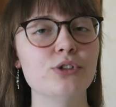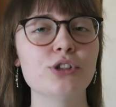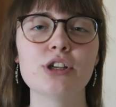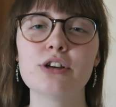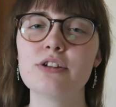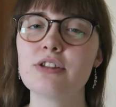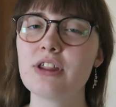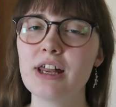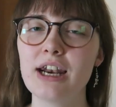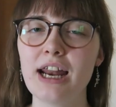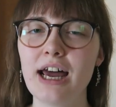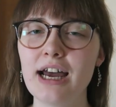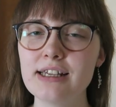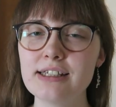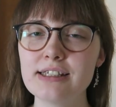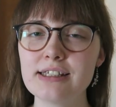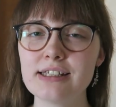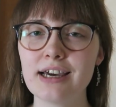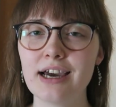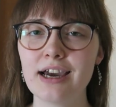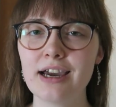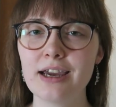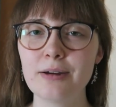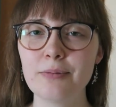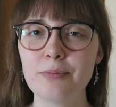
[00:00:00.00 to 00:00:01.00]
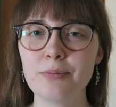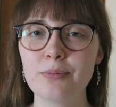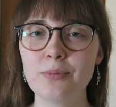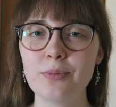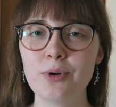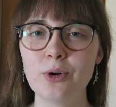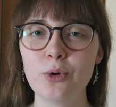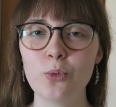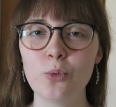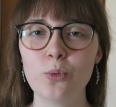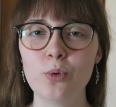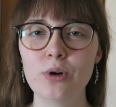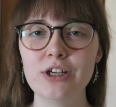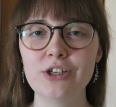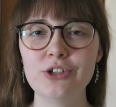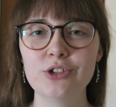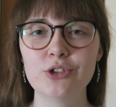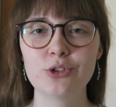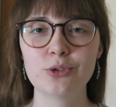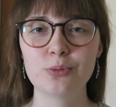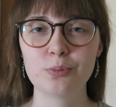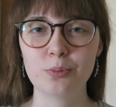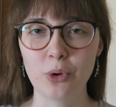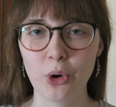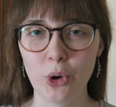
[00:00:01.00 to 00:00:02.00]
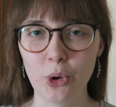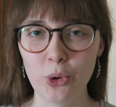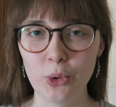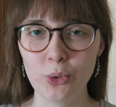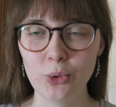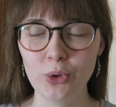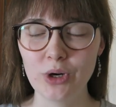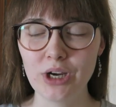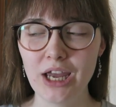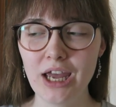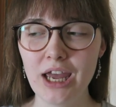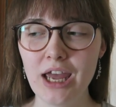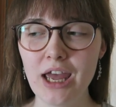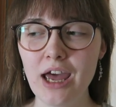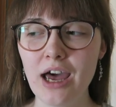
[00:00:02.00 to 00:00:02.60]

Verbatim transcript: So the last time we spoke,